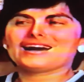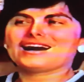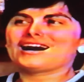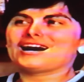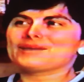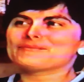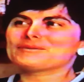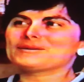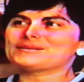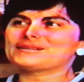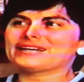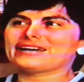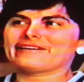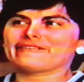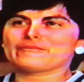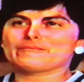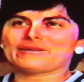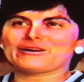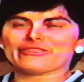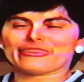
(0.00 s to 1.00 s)
I probably
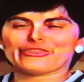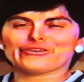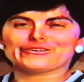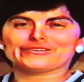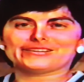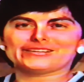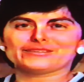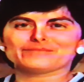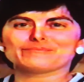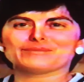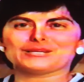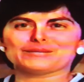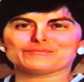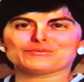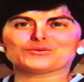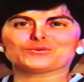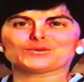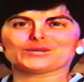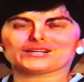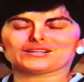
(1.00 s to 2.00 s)
have about 13
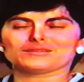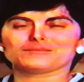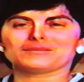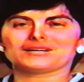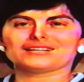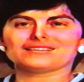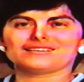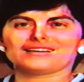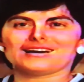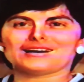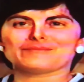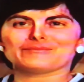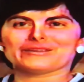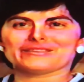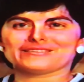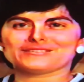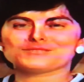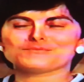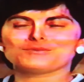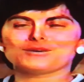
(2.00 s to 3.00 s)
people working in my lab on
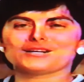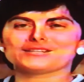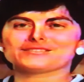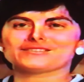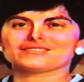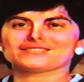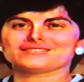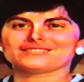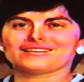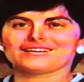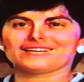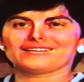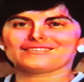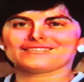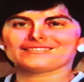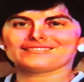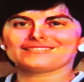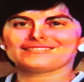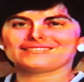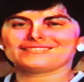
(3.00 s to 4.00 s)
these projects now,
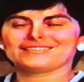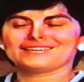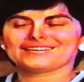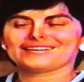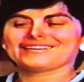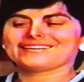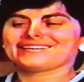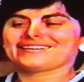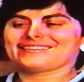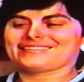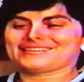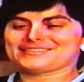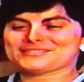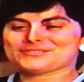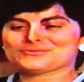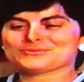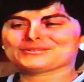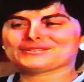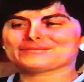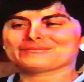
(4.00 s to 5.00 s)
and that's
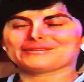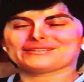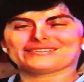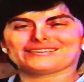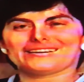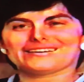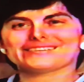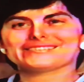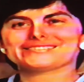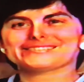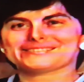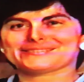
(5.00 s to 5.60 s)
really been nice.